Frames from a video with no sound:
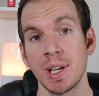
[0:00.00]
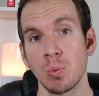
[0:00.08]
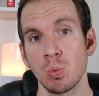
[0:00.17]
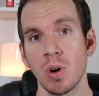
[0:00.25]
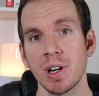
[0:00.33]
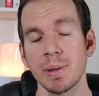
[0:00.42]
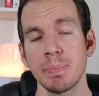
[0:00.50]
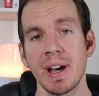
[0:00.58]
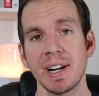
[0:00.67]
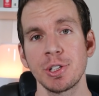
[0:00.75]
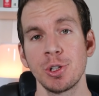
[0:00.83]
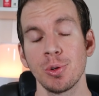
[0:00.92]
and welcome
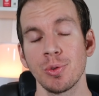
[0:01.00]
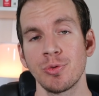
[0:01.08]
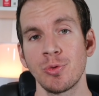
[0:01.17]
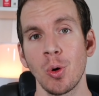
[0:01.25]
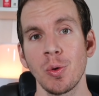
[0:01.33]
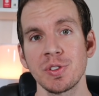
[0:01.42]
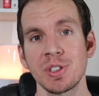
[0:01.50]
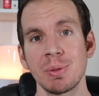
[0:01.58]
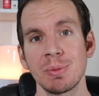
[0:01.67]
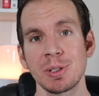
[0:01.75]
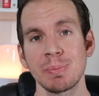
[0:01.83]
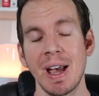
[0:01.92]
back to your fourth
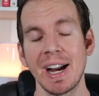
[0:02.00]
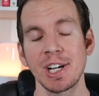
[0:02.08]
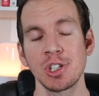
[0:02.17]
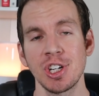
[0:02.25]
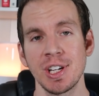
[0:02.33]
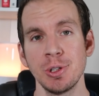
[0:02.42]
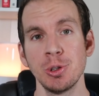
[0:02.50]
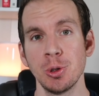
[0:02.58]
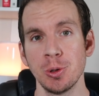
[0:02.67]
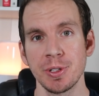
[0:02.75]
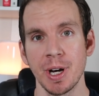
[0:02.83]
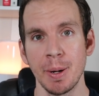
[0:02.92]
stimulus package and
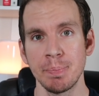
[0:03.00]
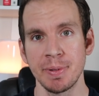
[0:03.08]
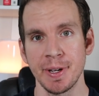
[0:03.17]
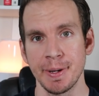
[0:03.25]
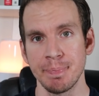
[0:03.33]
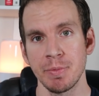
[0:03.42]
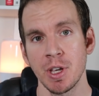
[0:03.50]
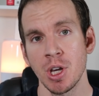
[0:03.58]
news update.